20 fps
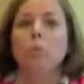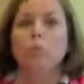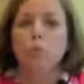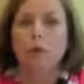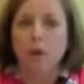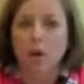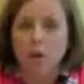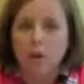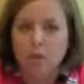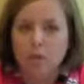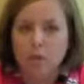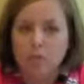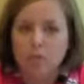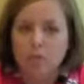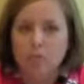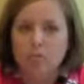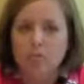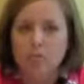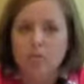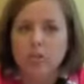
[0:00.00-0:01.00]
whoa,
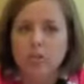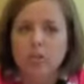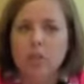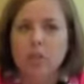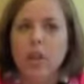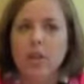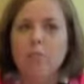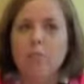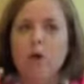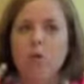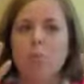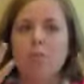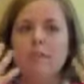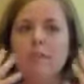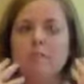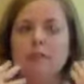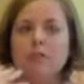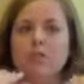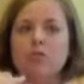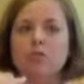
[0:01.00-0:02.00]
you know, that moment
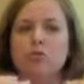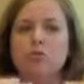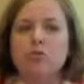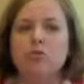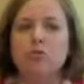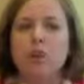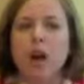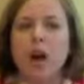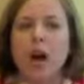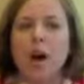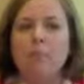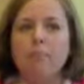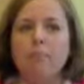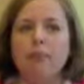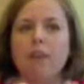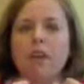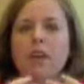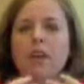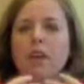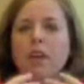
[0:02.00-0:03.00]
that makes you
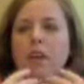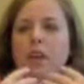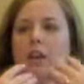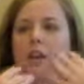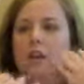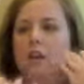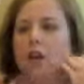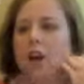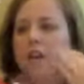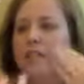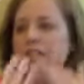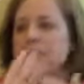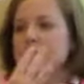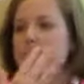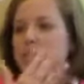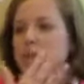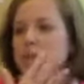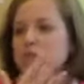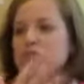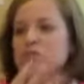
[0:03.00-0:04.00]
stop, causes
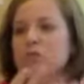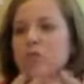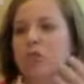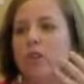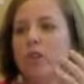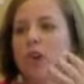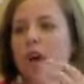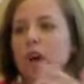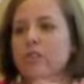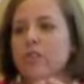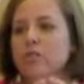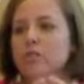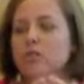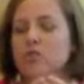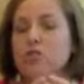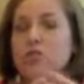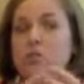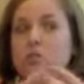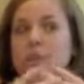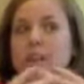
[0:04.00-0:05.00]
emotion, or it causes
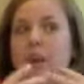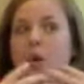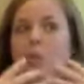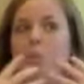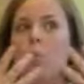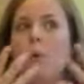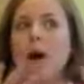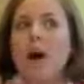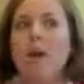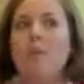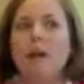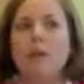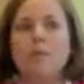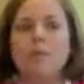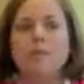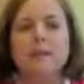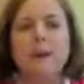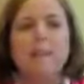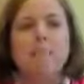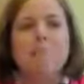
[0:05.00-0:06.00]
you just to be like, wow, that
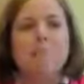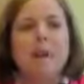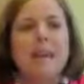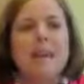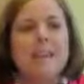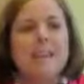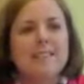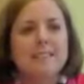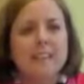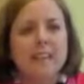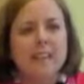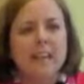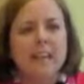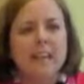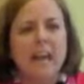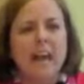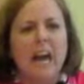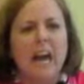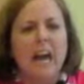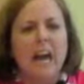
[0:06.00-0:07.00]
was amazing. Like,
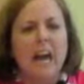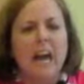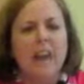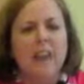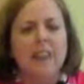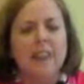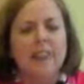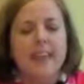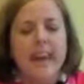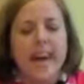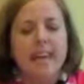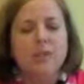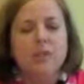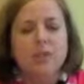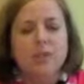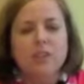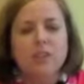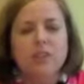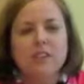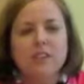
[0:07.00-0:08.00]

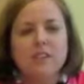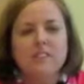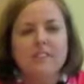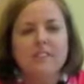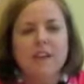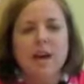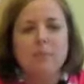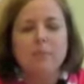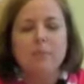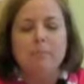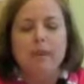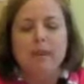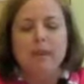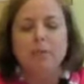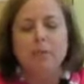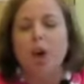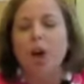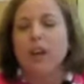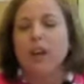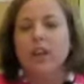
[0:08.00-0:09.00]
that's when you need to stop
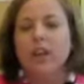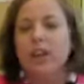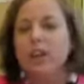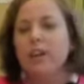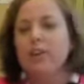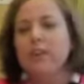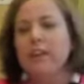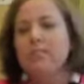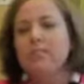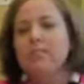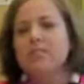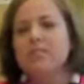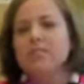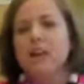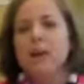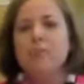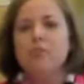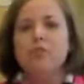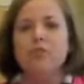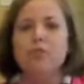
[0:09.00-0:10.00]
and mark it. Like, you don't have to
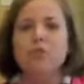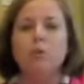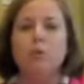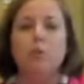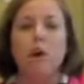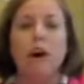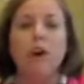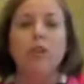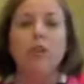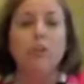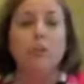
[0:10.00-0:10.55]
stop and do it while